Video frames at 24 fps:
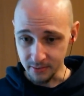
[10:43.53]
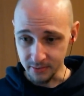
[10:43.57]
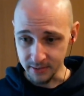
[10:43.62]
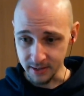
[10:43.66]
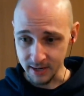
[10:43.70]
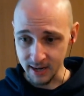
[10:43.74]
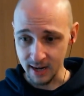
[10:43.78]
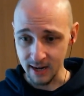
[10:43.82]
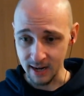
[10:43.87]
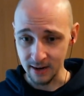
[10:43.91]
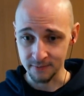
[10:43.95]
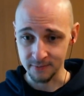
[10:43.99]

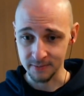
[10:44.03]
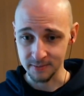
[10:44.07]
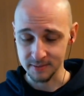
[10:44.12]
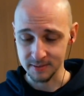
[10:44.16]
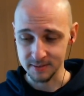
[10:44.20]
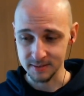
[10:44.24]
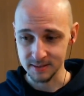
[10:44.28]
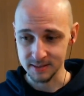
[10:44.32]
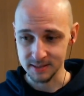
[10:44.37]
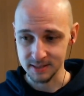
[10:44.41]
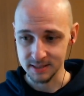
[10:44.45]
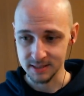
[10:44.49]
kind of
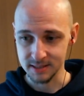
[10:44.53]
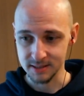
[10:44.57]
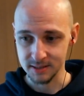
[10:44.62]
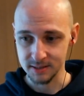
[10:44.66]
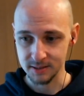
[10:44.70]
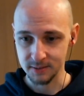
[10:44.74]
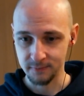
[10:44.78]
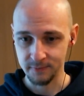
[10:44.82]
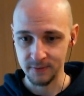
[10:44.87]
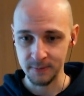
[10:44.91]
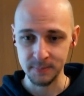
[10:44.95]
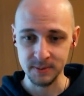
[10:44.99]

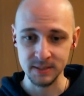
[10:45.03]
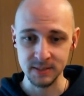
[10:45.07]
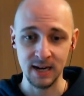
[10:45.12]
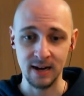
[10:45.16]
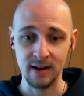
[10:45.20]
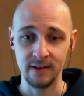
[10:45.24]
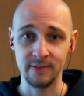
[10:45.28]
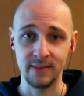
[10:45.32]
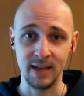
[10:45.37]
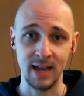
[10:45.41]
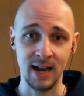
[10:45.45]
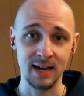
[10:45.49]
flip side
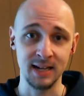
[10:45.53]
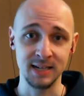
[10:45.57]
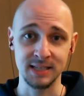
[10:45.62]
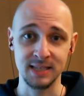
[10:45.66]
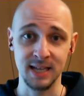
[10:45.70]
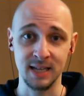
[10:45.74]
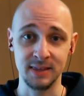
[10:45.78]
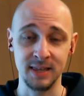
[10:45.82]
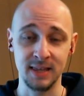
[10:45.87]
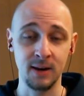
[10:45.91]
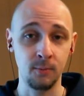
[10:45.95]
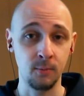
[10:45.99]
of that is
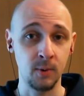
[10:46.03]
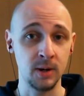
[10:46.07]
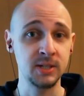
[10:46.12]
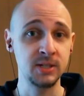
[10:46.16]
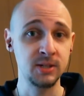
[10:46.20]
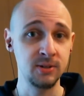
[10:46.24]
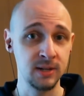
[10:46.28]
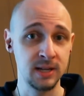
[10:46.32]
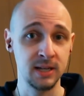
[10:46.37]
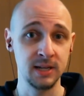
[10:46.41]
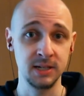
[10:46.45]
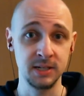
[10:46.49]
that they want
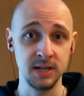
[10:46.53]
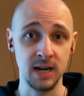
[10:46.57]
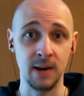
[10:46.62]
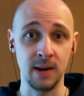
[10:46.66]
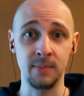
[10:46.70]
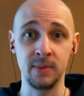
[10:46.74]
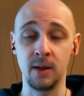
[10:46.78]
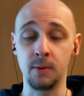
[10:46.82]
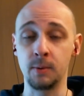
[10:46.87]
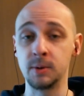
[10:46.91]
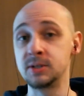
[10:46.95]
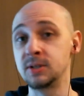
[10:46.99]
you to get a job, and
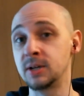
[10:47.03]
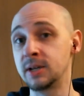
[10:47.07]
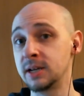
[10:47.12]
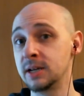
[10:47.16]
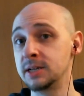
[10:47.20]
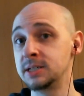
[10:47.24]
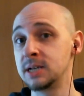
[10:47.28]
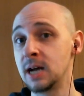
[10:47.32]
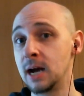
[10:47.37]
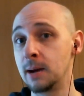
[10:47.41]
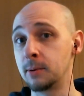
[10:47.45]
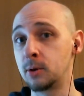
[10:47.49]
they want you to get a
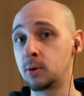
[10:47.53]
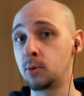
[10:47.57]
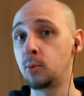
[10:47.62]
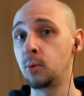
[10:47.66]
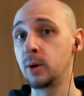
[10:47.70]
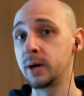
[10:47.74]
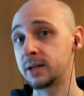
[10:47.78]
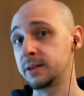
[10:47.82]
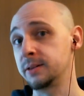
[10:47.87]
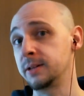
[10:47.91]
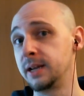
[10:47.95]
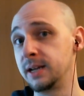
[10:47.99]
job
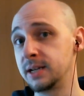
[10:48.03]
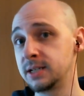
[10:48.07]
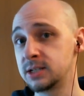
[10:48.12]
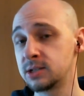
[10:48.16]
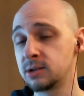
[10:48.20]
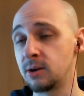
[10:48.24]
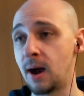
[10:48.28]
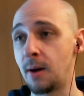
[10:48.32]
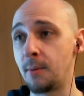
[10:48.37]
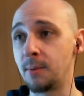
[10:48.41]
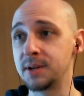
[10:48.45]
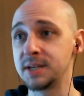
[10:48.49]
quickly. So
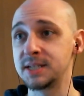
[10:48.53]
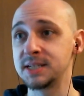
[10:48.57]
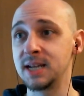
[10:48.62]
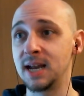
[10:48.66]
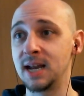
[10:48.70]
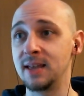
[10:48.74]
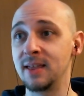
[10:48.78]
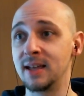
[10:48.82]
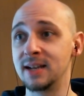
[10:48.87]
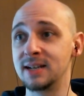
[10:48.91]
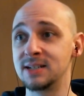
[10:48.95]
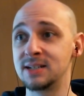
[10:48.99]
I would say
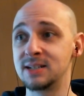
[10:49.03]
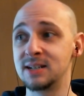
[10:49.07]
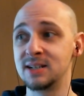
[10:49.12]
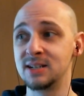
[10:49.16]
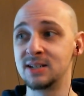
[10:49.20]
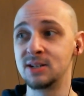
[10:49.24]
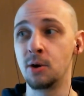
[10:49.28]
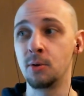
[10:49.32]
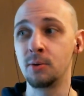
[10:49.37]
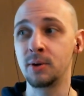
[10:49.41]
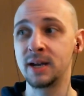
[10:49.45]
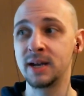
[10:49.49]
that
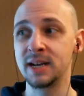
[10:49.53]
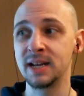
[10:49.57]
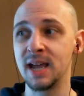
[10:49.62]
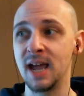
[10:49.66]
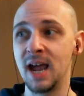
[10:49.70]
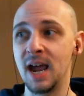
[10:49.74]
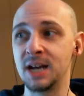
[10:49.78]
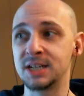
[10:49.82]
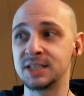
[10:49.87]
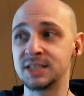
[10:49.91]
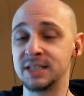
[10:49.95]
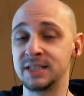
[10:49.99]
don't get an
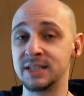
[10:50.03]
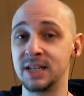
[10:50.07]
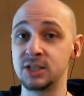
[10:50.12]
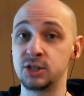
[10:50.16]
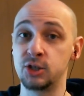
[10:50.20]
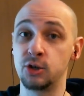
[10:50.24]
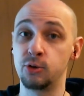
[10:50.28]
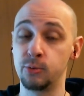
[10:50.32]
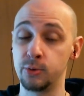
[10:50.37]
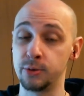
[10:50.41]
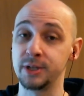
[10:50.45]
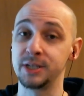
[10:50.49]
agent unless
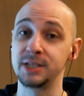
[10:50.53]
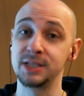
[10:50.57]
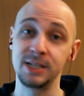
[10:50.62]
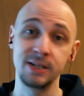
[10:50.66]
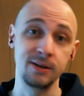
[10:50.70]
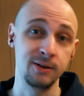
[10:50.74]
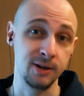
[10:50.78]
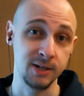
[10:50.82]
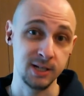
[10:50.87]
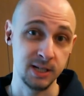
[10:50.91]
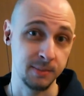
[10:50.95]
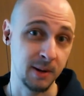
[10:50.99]
you're really
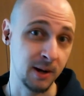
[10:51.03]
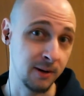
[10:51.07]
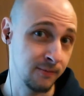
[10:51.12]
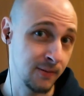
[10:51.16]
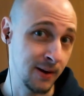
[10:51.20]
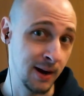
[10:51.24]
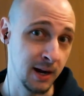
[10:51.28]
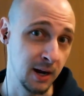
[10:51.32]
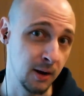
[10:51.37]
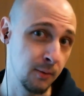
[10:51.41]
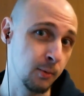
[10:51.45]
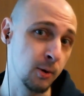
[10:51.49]
serious about
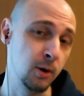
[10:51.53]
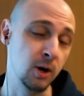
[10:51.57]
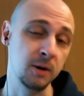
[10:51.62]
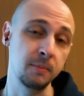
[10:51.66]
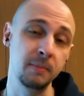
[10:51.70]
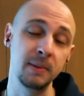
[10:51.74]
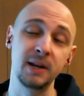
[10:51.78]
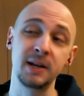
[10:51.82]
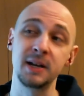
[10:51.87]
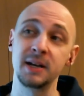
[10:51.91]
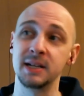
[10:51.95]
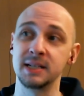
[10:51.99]
finding work,
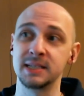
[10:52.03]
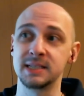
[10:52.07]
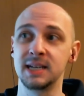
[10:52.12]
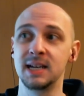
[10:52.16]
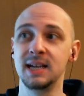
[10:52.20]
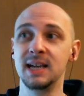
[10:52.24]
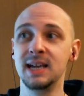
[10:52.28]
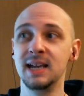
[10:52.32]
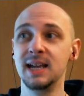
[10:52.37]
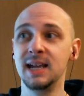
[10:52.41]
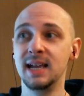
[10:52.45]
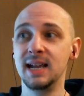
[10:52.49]
because
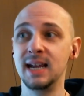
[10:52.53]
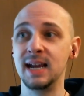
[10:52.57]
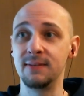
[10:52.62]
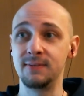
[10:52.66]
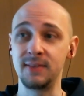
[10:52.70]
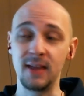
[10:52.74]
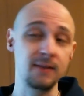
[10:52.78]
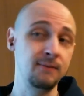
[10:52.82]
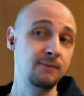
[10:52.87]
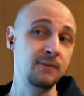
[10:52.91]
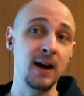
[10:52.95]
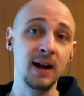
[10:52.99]
if
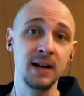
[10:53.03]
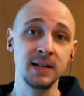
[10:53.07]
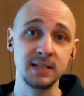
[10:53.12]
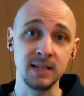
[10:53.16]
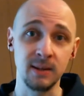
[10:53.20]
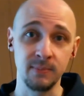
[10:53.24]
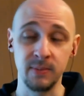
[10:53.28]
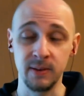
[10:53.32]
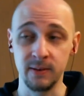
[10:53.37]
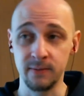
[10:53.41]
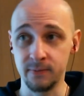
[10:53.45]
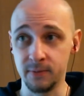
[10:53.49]
they find
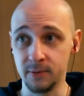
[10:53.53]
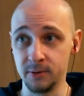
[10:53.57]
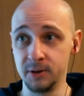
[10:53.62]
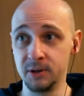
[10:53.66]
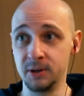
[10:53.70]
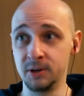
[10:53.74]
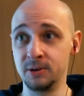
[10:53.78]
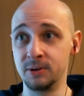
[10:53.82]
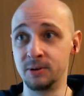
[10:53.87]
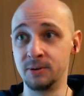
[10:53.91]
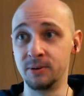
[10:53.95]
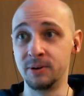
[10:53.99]
something for
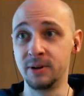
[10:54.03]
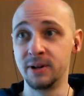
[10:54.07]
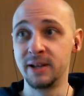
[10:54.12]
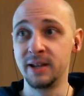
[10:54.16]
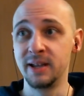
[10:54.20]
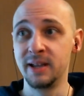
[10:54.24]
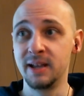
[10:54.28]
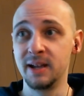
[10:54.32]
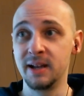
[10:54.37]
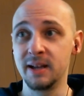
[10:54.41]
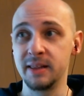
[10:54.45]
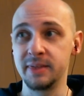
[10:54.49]
you,
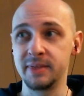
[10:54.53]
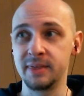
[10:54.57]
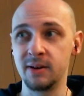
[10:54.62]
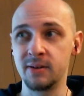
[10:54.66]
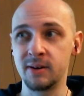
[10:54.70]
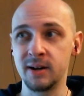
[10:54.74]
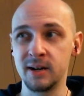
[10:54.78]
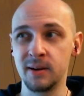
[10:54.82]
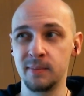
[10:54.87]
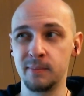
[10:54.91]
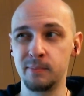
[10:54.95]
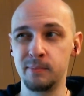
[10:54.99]
they're
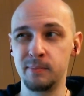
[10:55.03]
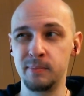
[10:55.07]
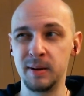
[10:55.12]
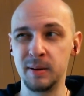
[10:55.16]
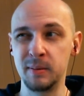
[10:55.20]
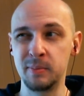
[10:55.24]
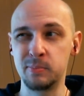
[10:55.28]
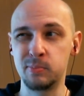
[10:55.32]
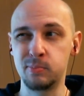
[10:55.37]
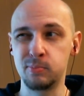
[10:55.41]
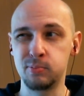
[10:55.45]
gonna be